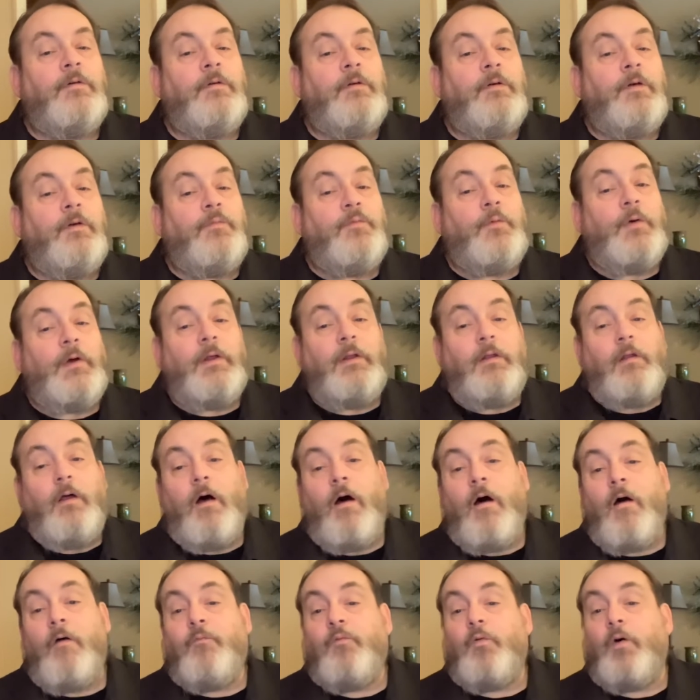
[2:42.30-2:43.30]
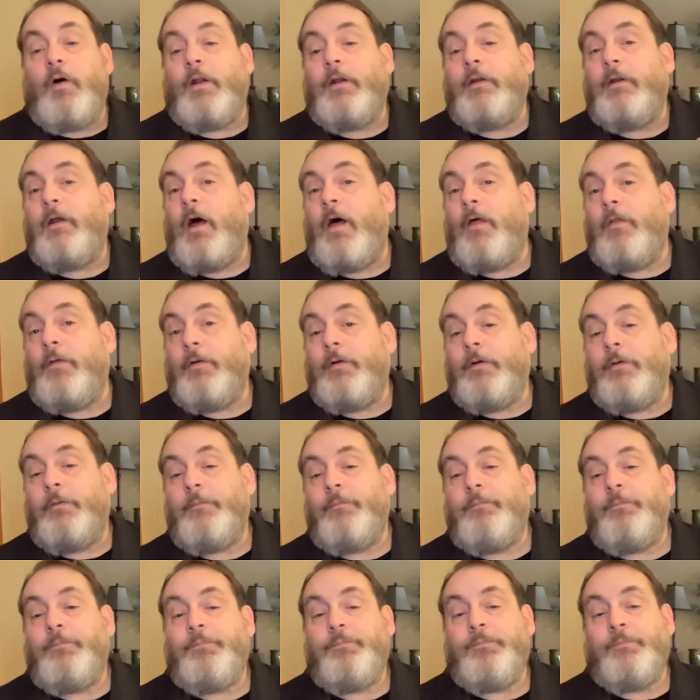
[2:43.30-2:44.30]
If we love one another,
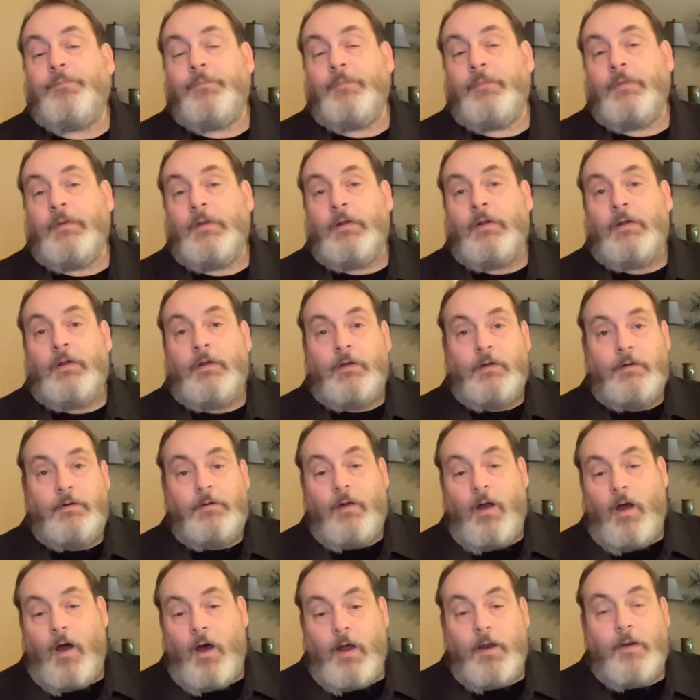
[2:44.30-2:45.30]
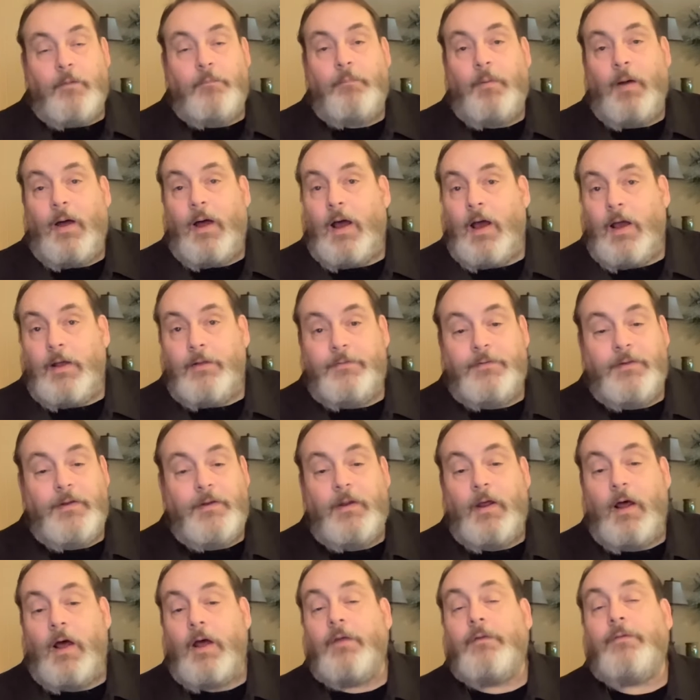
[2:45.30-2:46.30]
God abides
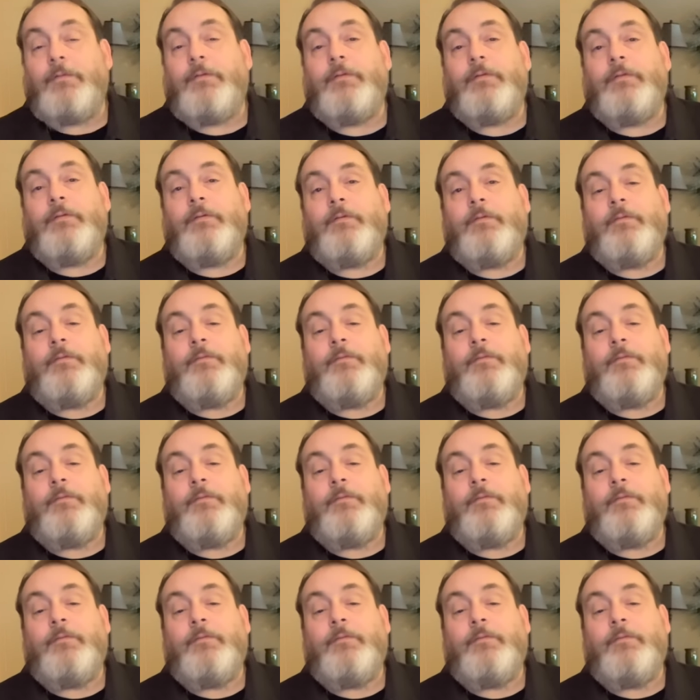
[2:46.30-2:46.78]
in us.